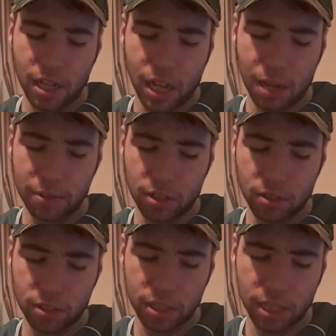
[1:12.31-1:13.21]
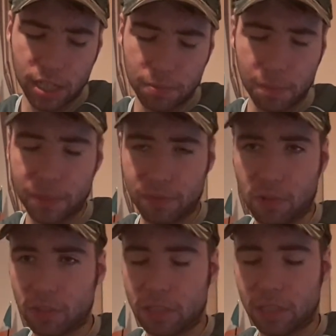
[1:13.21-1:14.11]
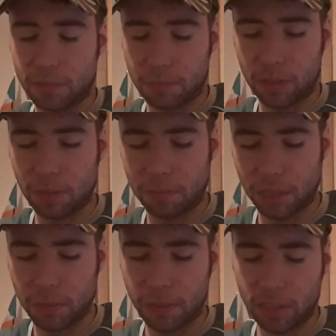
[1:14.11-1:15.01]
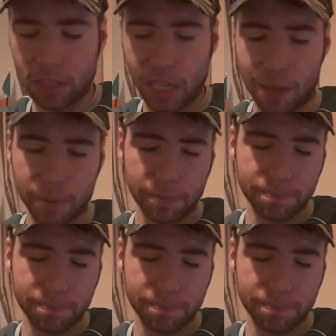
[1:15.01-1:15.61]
I'm talking today. You put me forward and I put it up my community tab